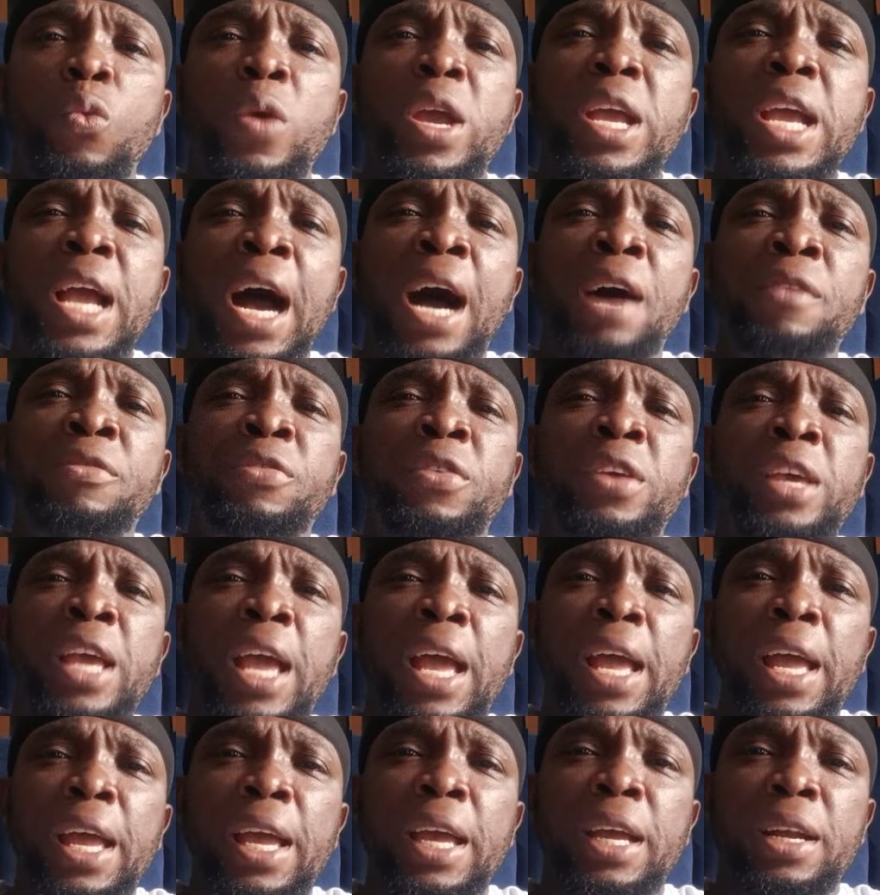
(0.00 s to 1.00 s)
we have
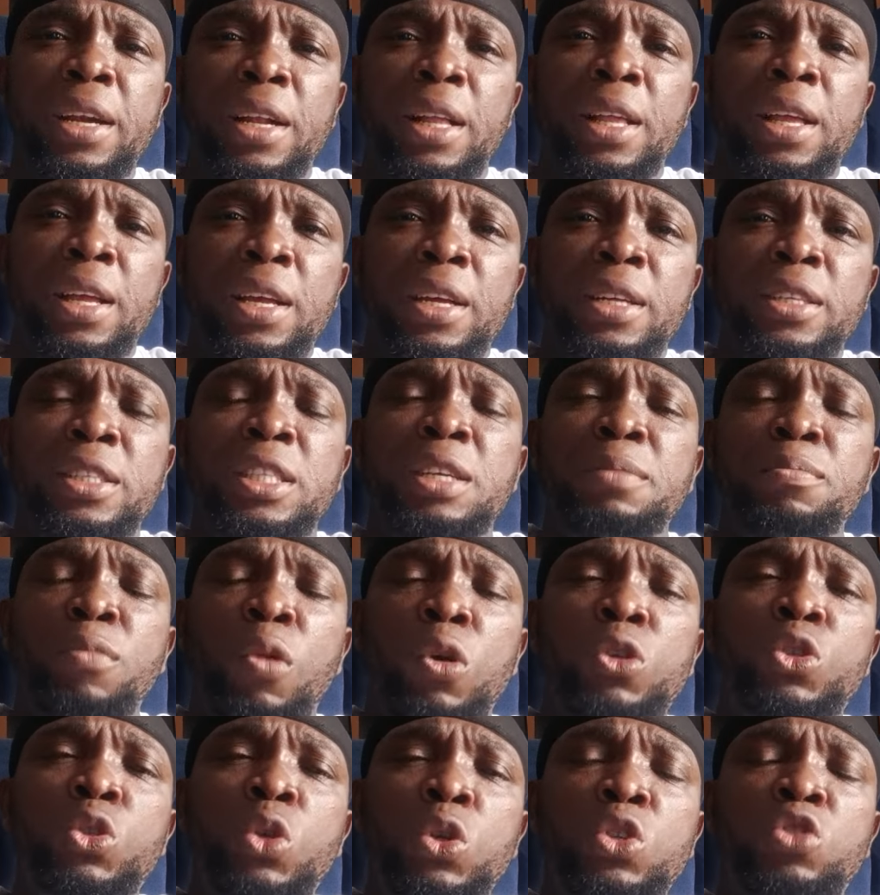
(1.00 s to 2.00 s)
here, the
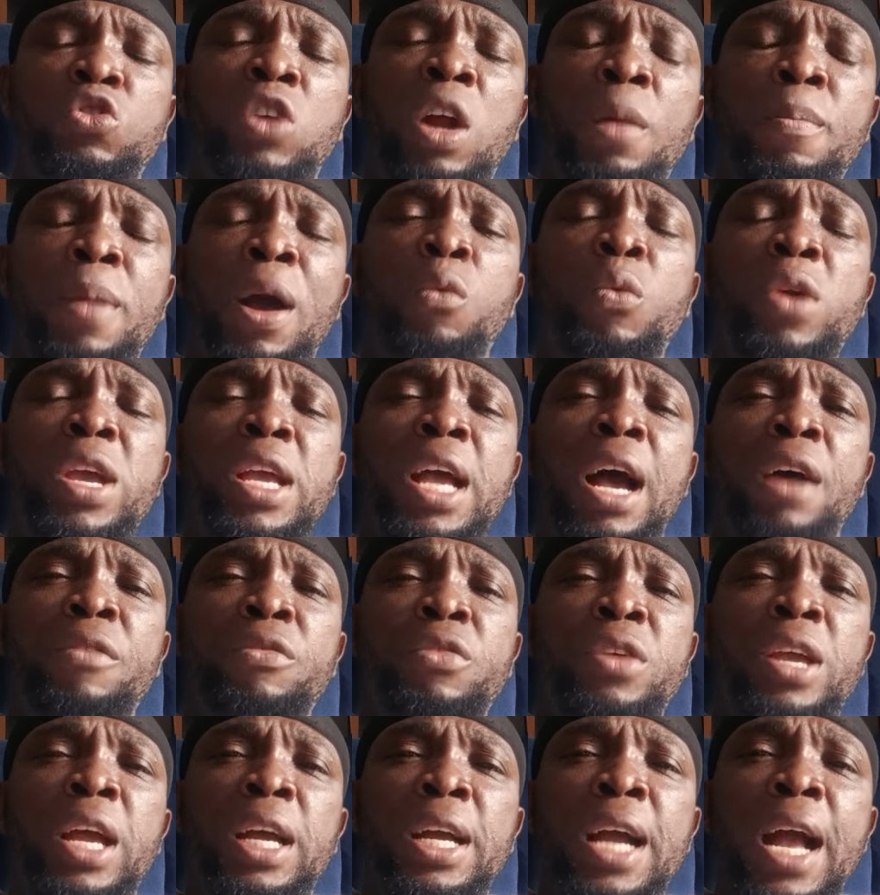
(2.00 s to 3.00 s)
more subscriber we
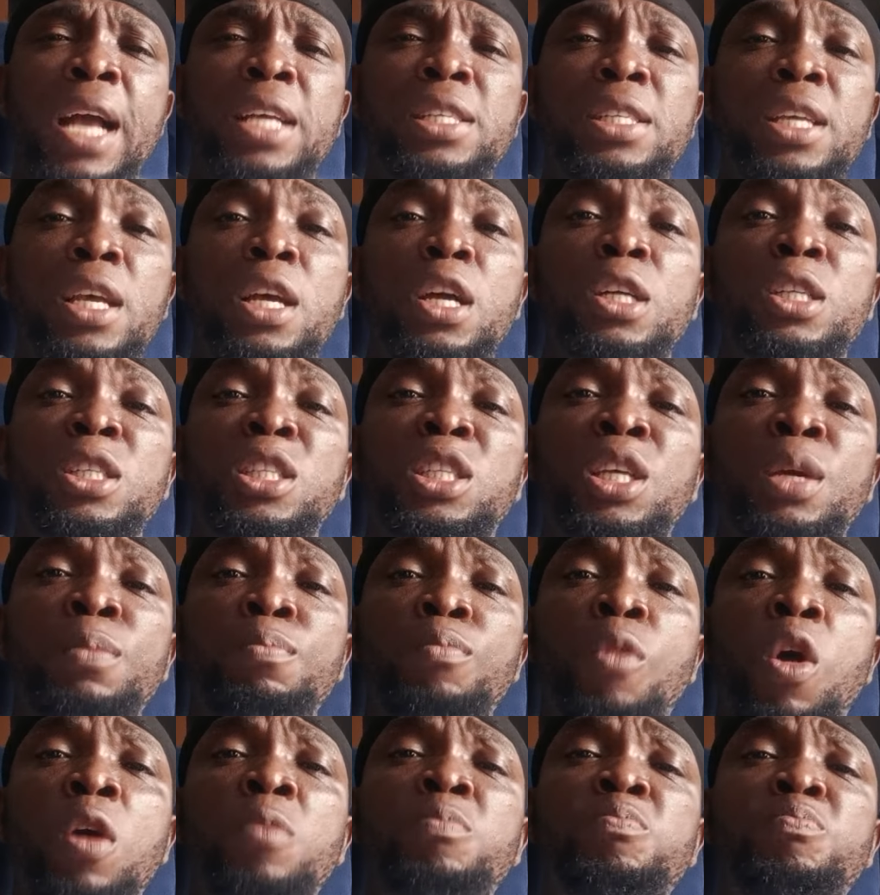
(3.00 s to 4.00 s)
have here, guys, the
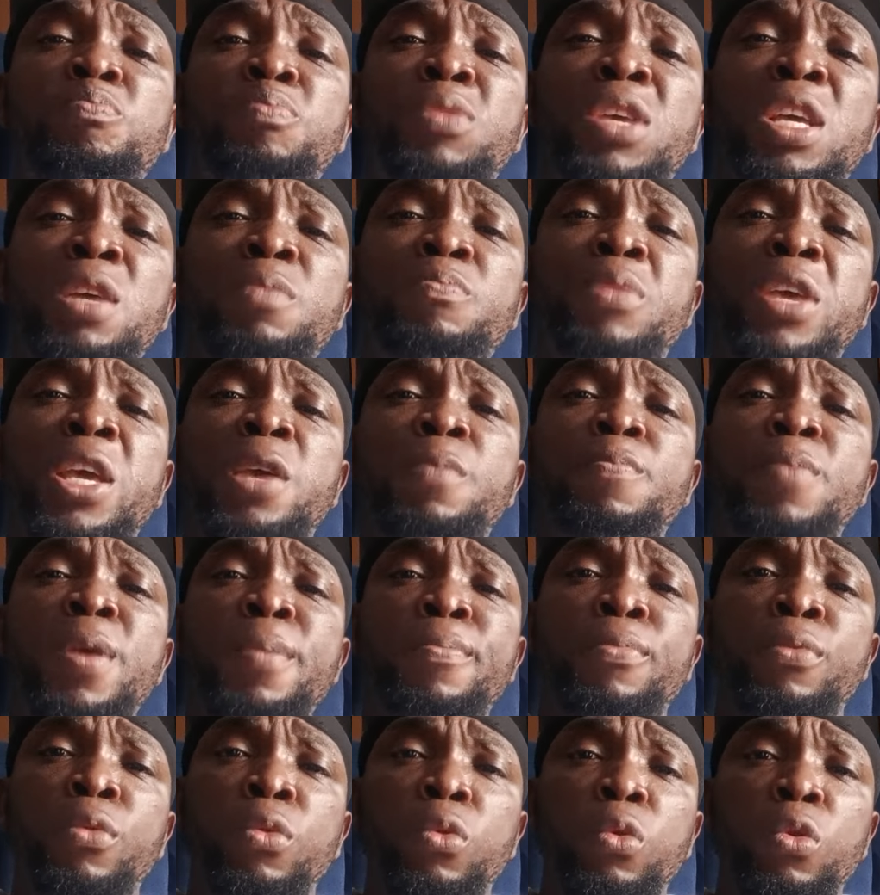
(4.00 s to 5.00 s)
more big, big
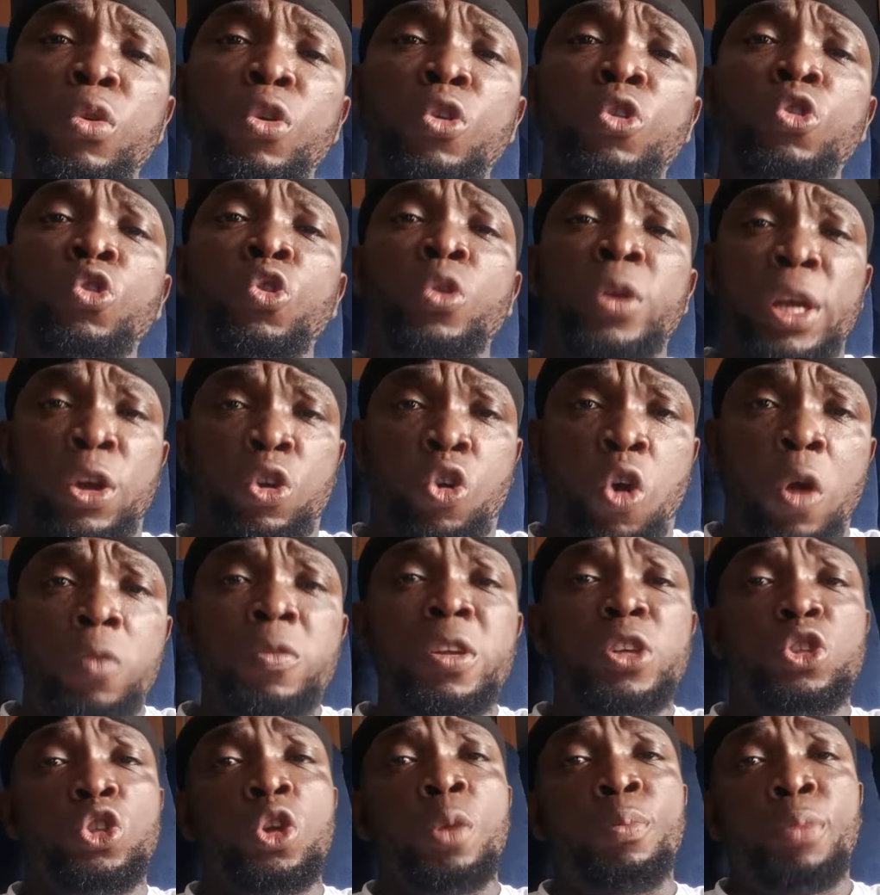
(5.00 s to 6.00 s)
people go they
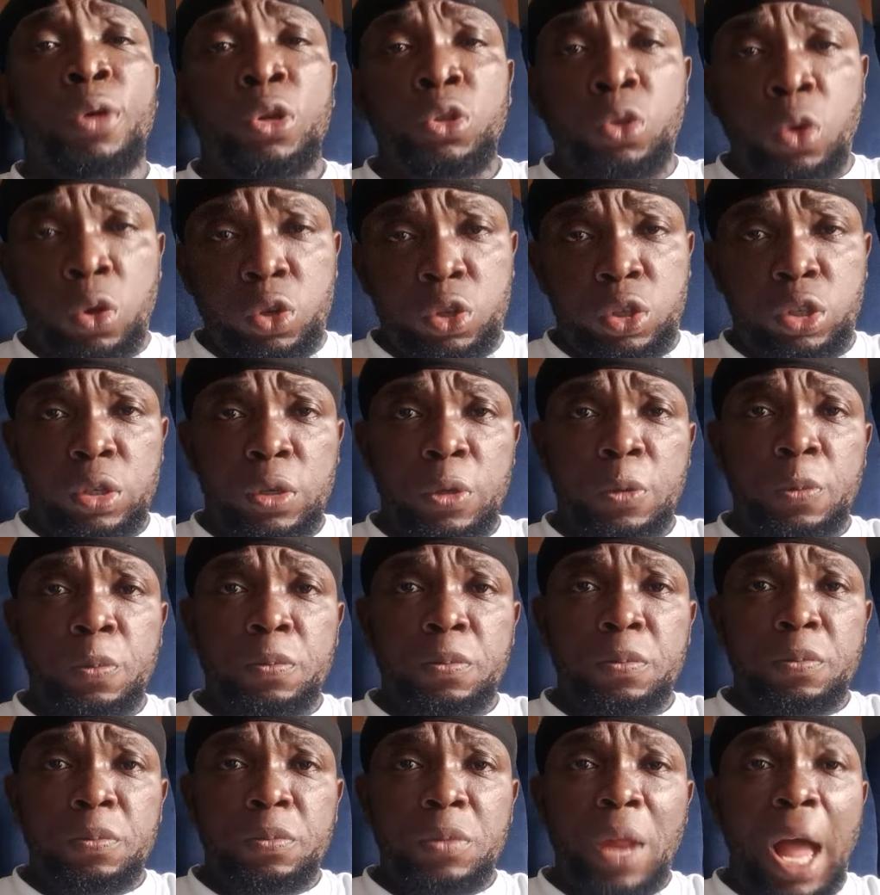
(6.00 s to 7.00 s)
come to support us.
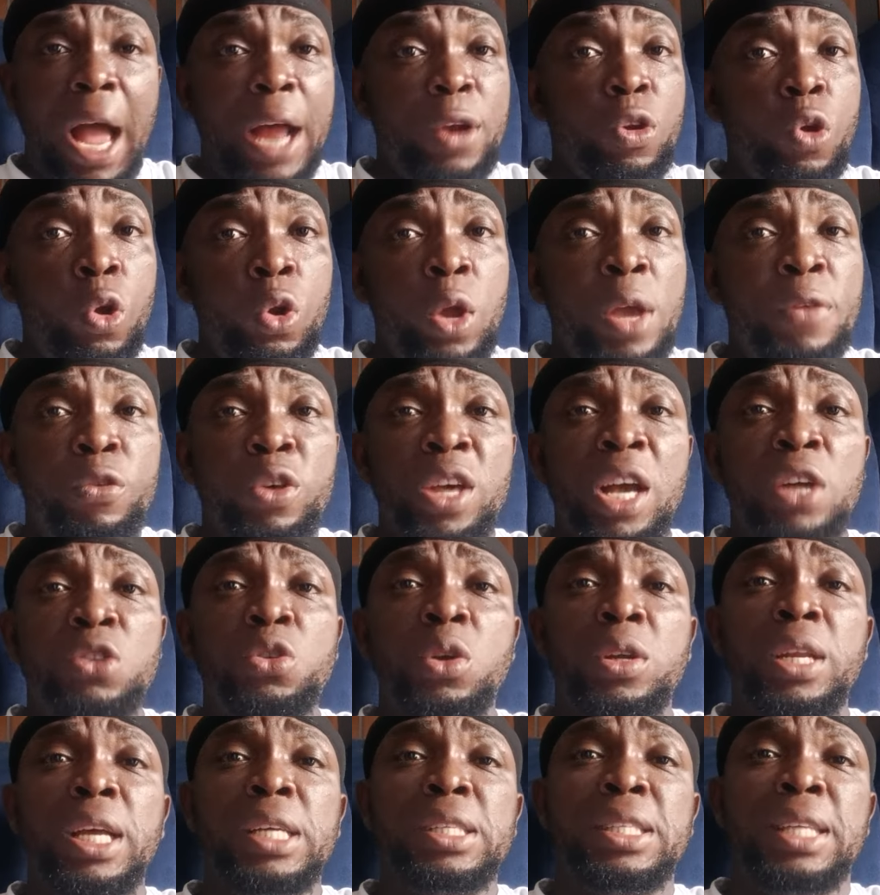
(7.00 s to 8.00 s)
I don't know if you
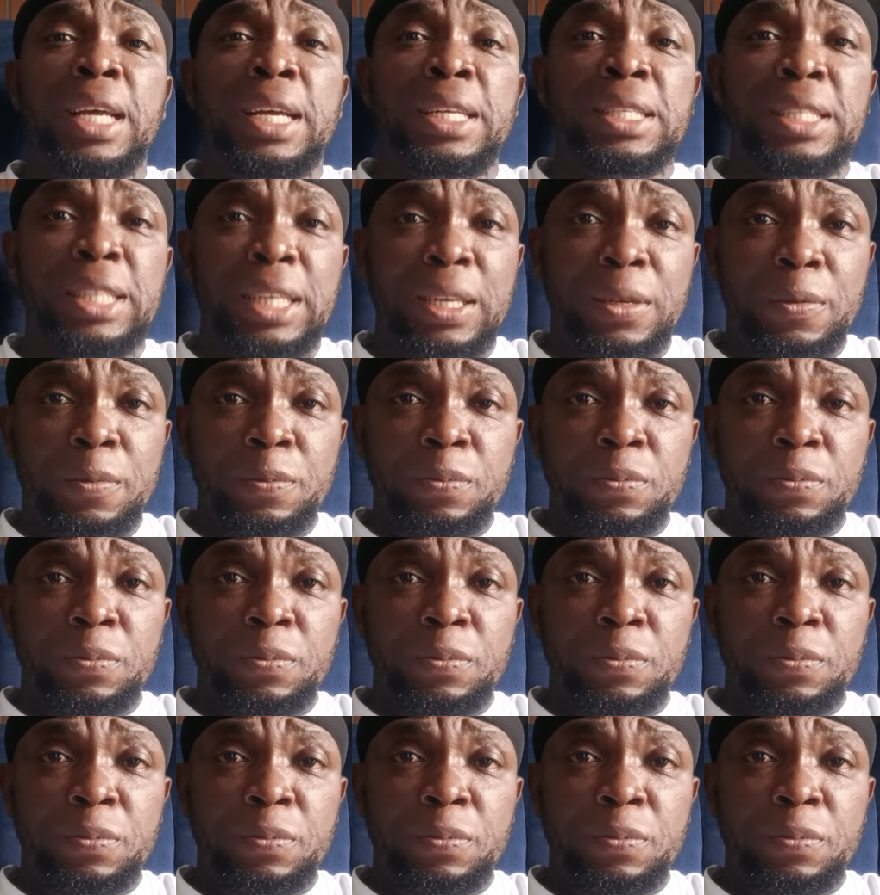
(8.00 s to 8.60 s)
guys understand.